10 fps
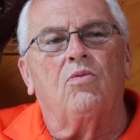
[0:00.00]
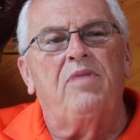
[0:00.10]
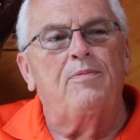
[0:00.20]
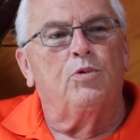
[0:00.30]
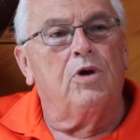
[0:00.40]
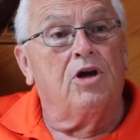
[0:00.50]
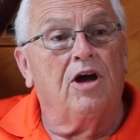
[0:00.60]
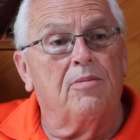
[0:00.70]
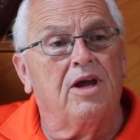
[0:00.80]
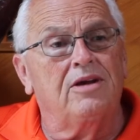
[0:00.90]
People could
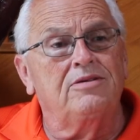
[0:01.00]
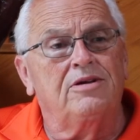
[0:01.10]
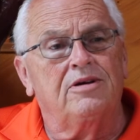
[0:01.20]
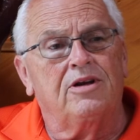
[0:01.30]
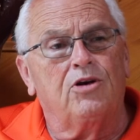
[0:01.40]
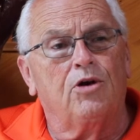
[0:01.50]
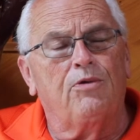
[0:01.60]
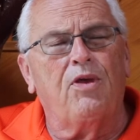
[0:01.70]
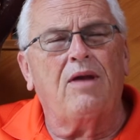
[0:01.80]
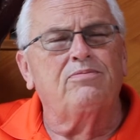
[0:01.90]
come in and
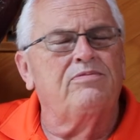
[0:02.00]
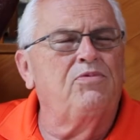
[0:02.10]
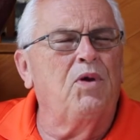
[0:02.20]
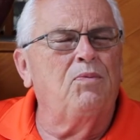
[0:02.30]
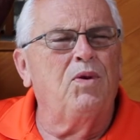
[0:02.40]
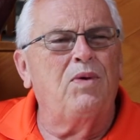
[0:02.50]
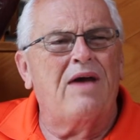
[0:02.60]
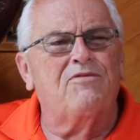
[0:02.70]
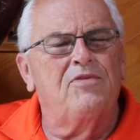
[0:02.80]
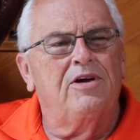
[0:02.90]
you'd
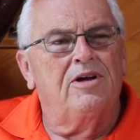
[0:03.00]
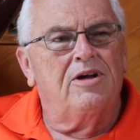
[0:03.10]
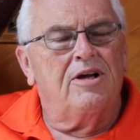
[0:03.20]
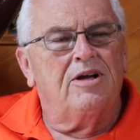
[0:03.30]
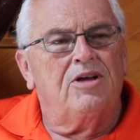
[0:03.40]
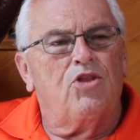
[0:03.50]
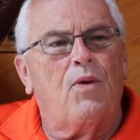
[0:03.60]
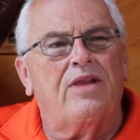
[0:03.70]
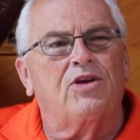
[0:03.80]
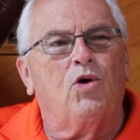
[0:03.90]
have,
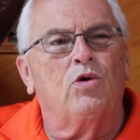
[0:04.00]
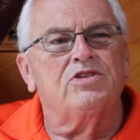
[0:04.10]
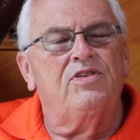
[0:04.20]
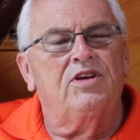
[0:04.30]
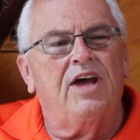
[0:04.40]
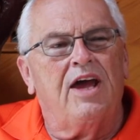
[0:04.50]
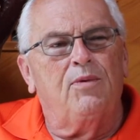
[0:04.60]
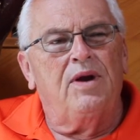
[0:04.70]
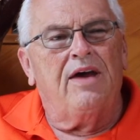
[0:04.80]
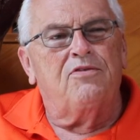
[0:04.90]
throughout the course of the day,
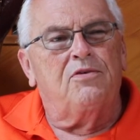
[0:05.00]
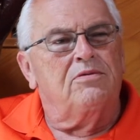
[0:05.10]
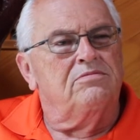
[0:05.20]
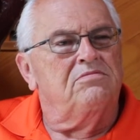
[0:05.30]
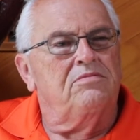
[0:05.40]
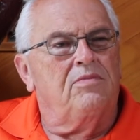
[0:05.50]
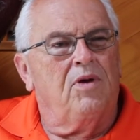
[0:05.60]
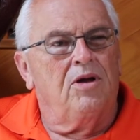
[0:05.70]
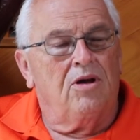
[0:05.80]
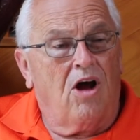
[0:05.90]
we'd have,
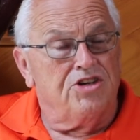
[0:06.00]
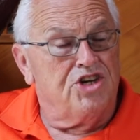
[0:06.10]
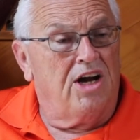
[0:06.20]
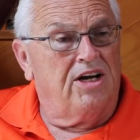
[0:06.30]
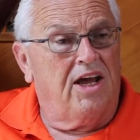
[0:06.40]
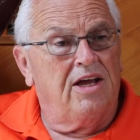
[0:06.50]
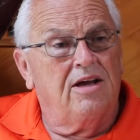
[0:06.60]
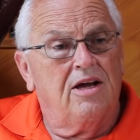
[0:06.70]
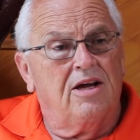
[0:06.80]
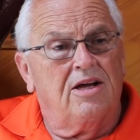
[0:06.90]
on Jug Day,
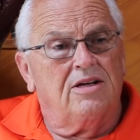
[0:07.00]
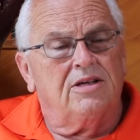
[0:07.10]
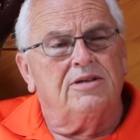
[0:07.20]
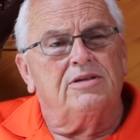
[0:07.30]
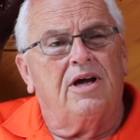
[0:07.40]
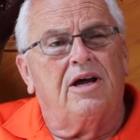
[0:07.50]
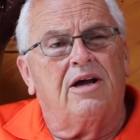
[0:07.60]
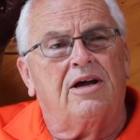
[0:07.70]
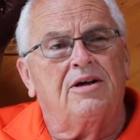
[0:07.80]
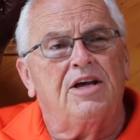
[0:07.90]

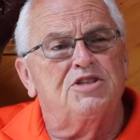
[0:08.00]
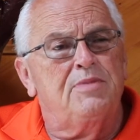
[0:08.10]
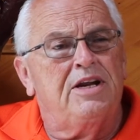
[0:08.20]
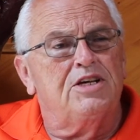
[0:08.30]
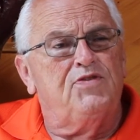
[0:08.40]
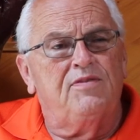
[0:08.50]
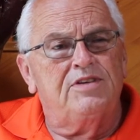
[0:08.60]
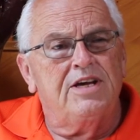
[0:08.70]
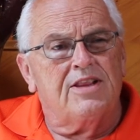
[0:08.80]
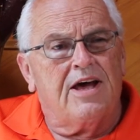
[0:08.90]
as many as
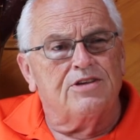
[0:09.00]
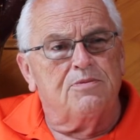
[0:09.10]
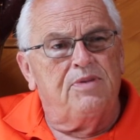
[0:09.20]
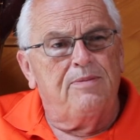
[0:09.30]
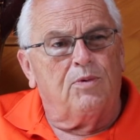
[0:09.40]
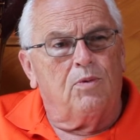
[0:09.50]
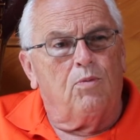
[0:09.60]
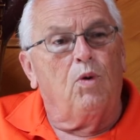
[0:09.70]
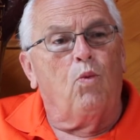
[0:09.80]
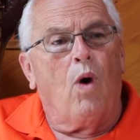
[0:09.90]
15,000 people
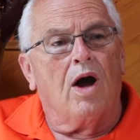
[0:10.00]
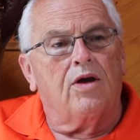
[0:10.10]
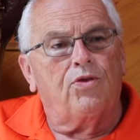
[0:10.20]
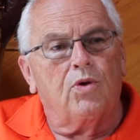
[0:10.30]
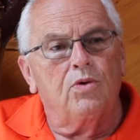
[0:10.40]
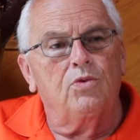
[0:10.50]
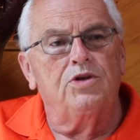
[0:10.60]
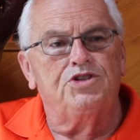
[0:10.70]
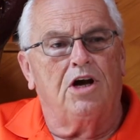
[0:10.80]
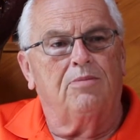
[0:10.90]
would walk through
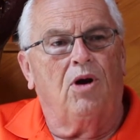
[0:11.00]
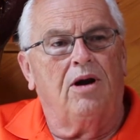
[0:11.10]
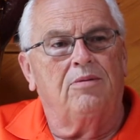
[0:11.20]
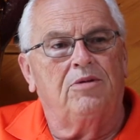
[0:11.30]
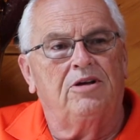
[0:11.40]
the jug barn